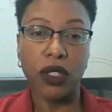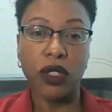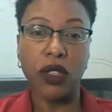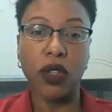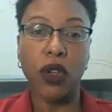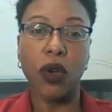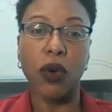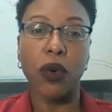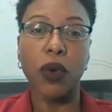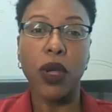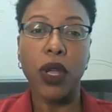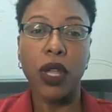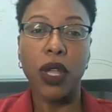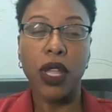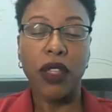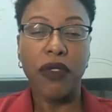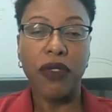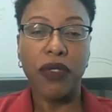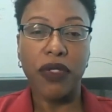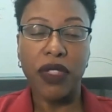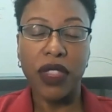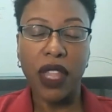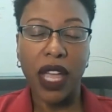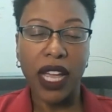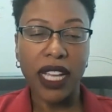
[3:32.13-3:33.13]
So
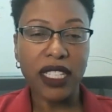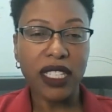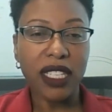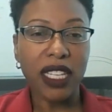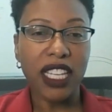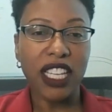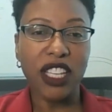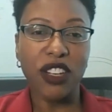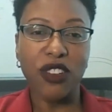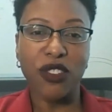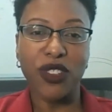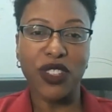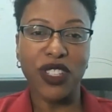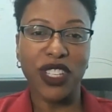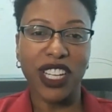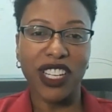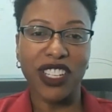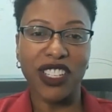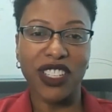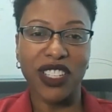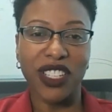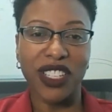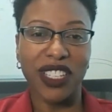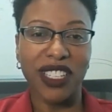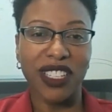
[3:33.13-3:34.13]
nice
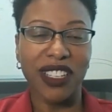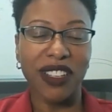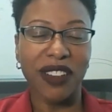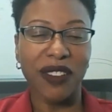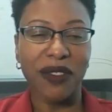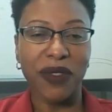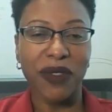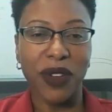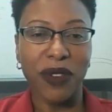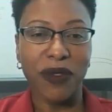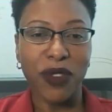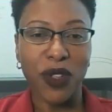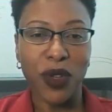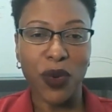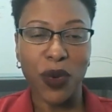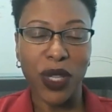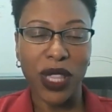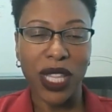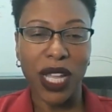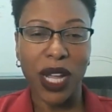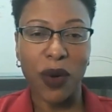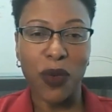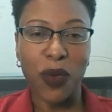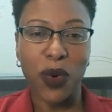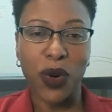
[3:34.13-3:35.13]
intersection of doing
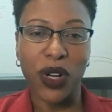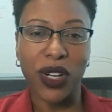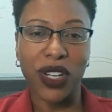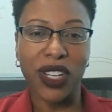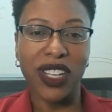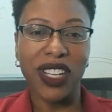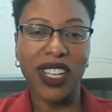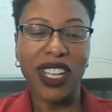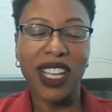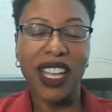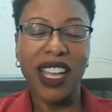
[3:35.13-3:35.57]
that work.